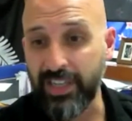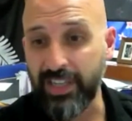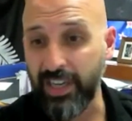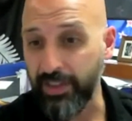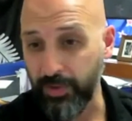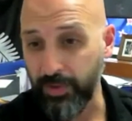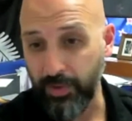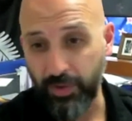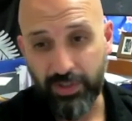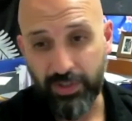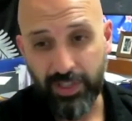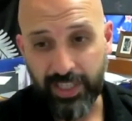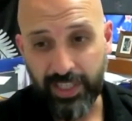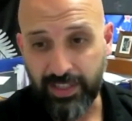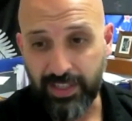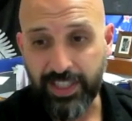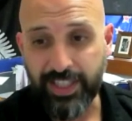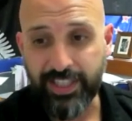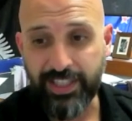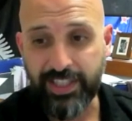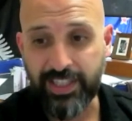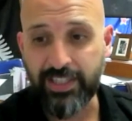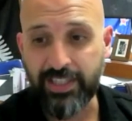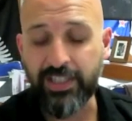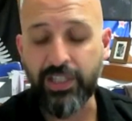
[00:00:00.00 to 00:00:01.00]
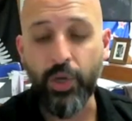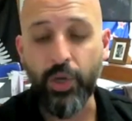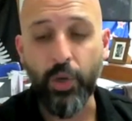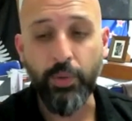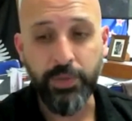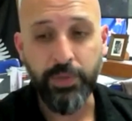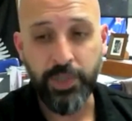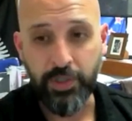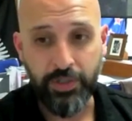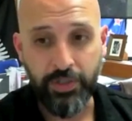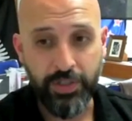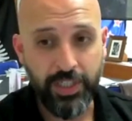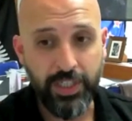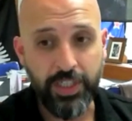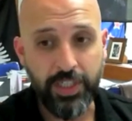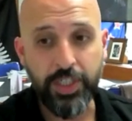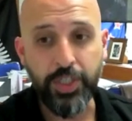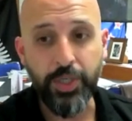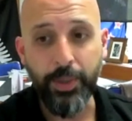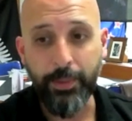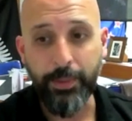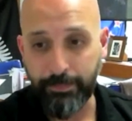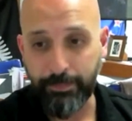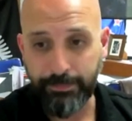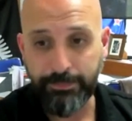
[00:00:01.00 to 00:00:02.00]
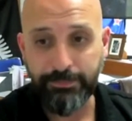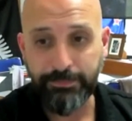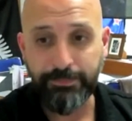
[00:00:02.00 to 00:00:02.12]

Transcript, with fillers: and I thought, this is the opportunity to do it.